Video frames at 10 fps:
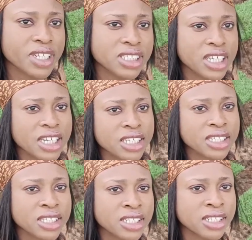written
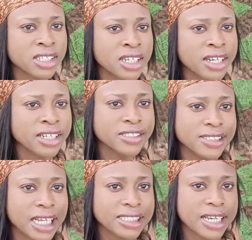
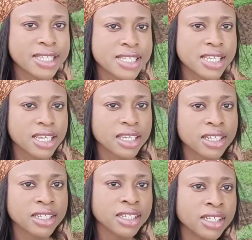JJT.
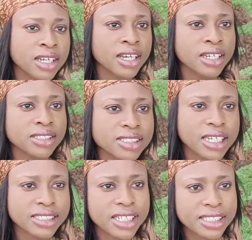
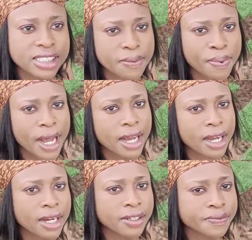JJT Park.
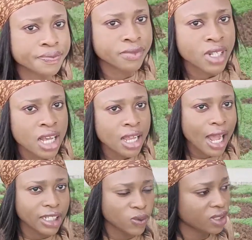
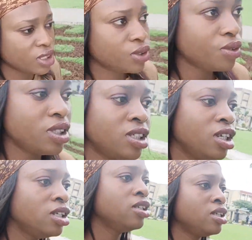That is what is
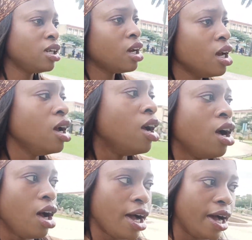written.
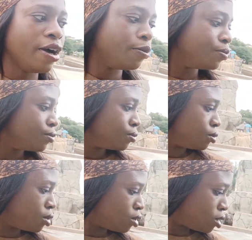
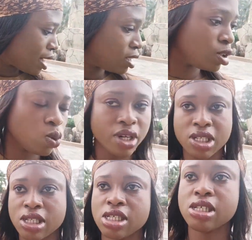That is
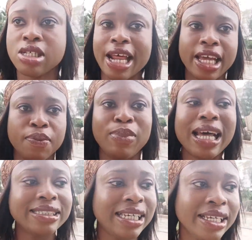what is like
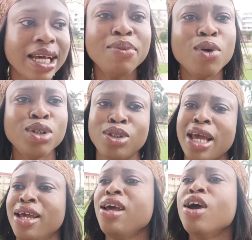planted. What
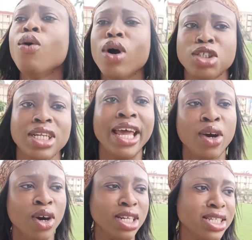should I
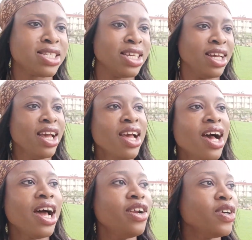call it?
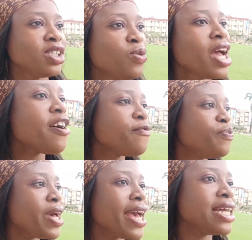I don't know. So we
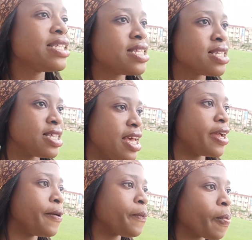have beds
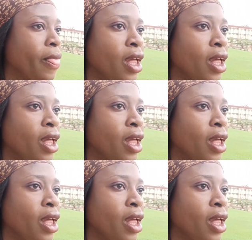here.